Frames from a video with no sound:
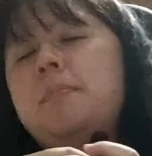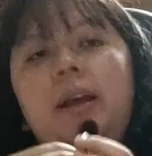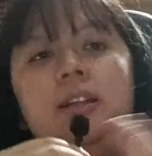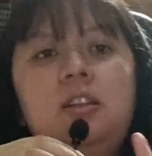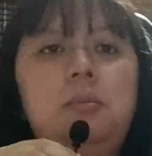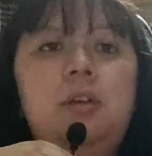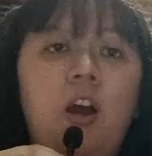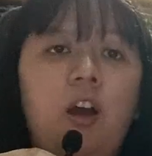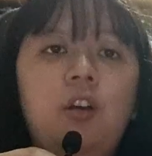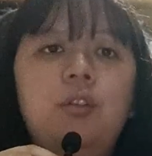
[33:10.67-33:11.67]
my
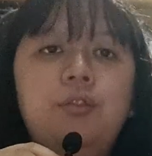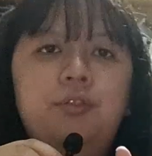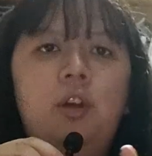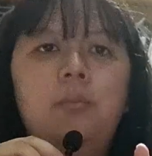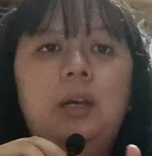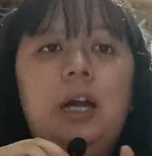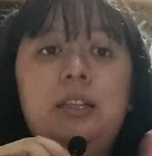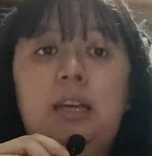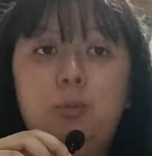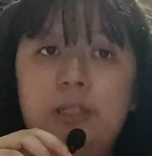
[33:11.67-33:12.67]
TBR from
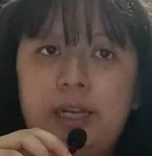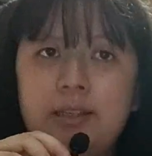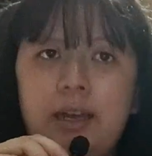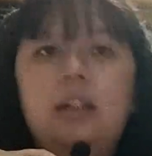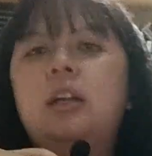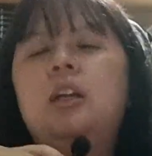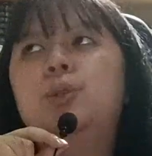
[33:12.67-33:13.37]
Gata Butata